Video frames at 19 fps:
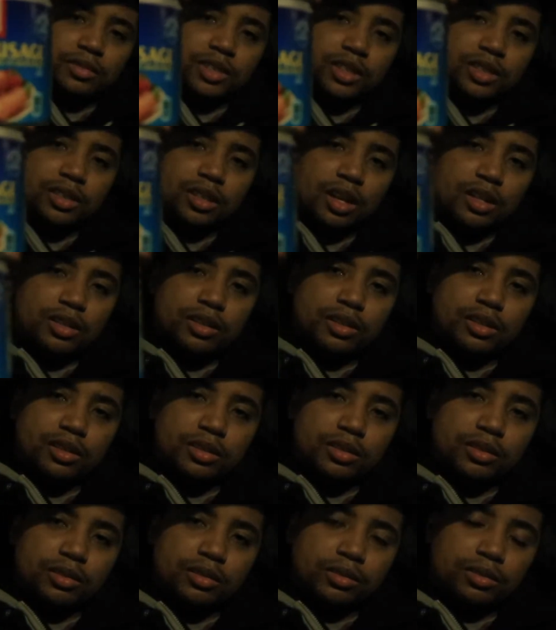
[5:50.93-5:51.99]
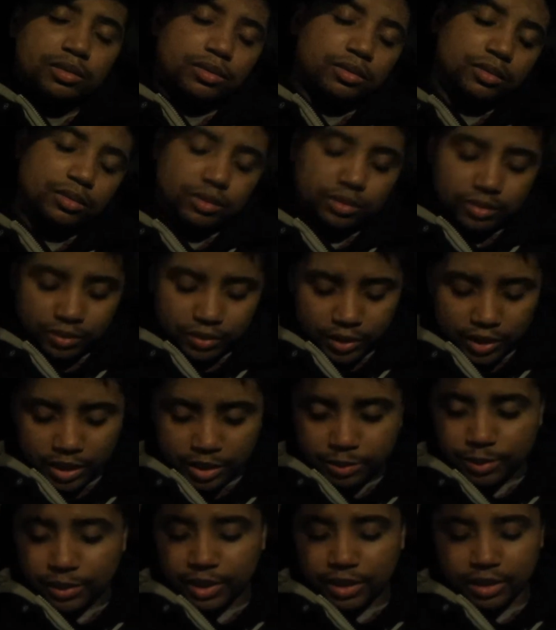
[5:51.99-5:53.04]
Sausages, if you're
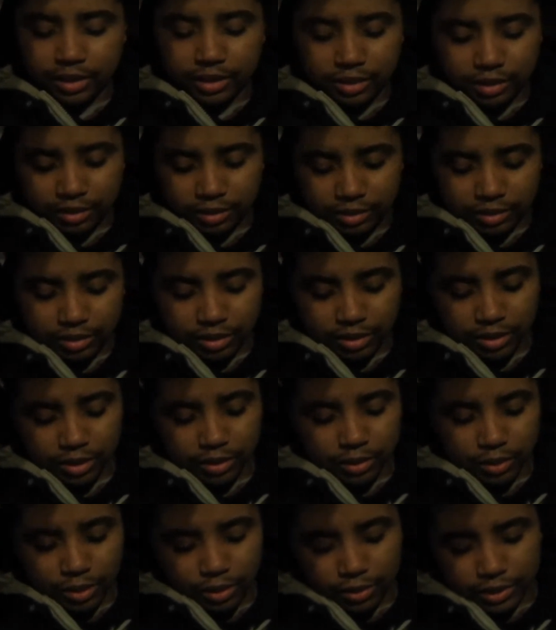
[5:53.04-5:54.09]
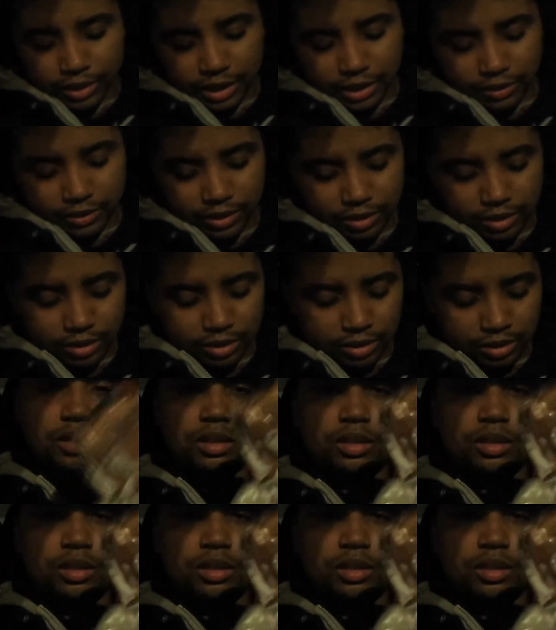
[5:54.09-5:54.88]
Hispanic, you know you always have these,